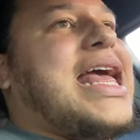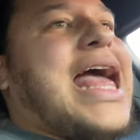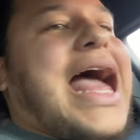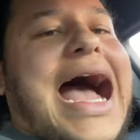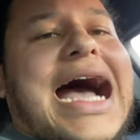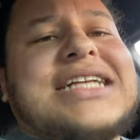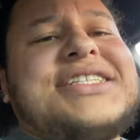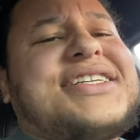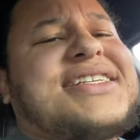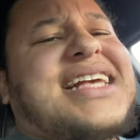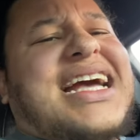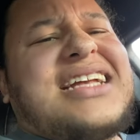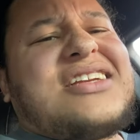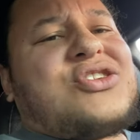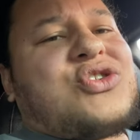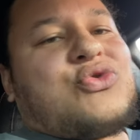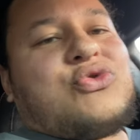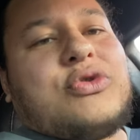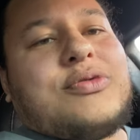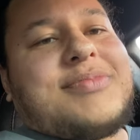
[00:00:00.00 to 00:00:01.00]
I just kind of
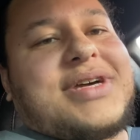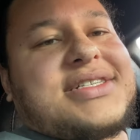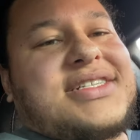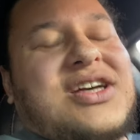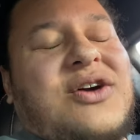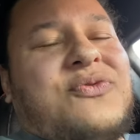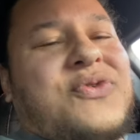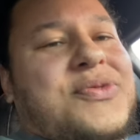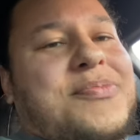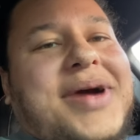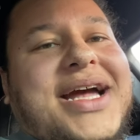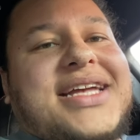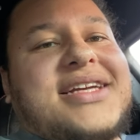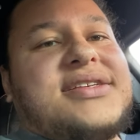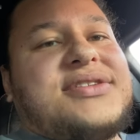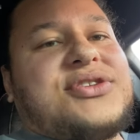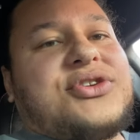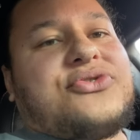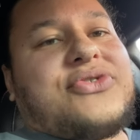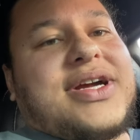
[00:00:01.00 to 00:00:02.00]
screwed myself with my
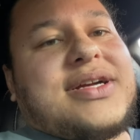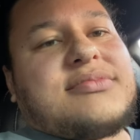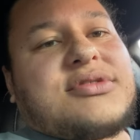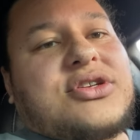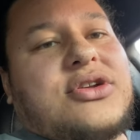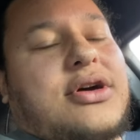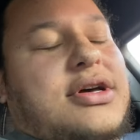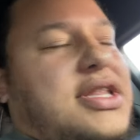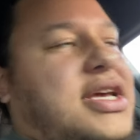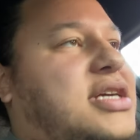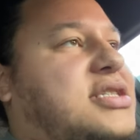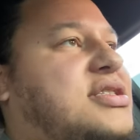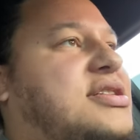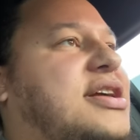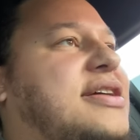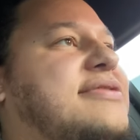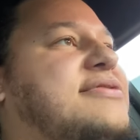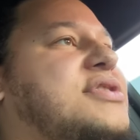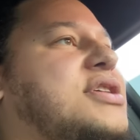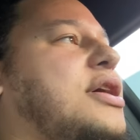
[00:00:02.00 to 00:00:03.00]
histograms and all that
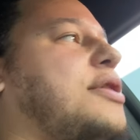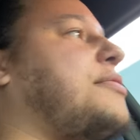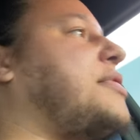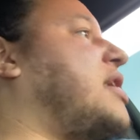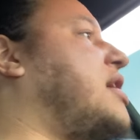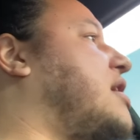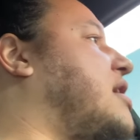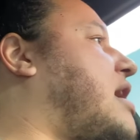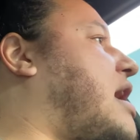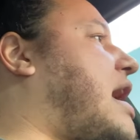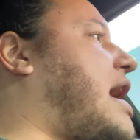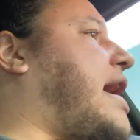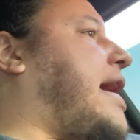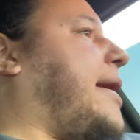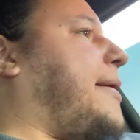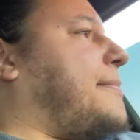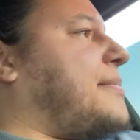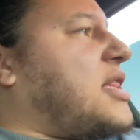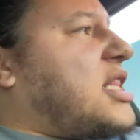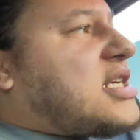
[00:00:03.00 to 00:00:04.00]
stuff. So all right,
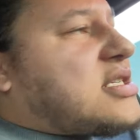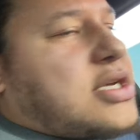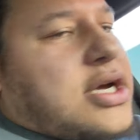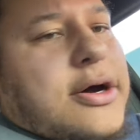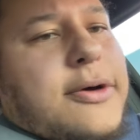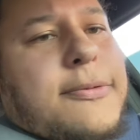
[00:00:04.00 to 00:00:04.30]
let's go.